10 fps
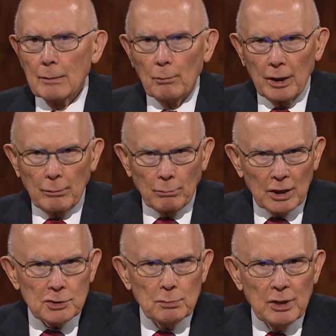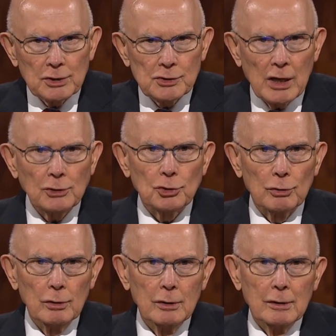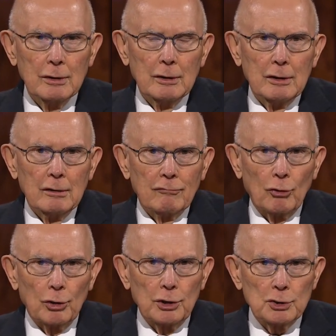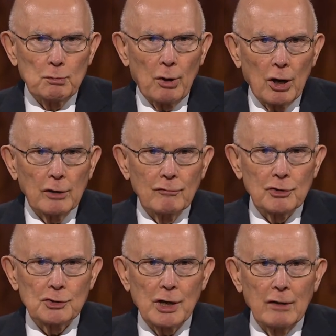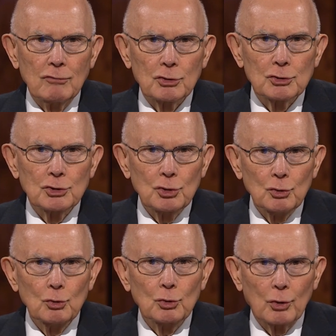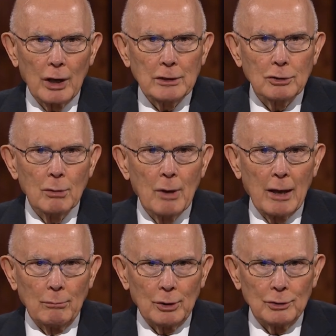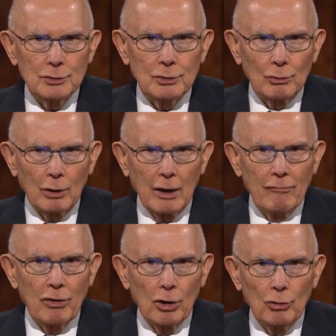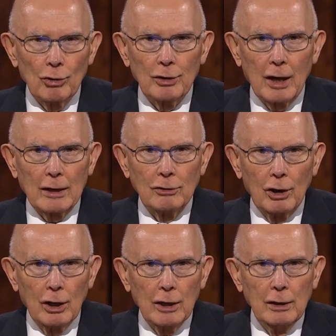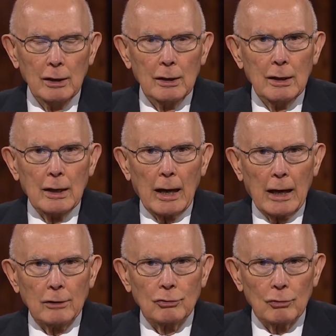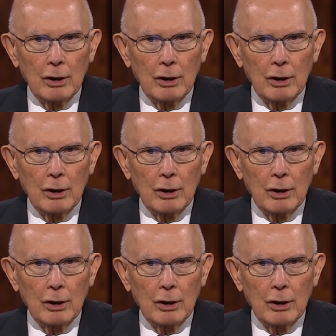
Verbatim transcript: But it must be essential, for it is part of the Savior's two great commandments, to love the Lord thy God and to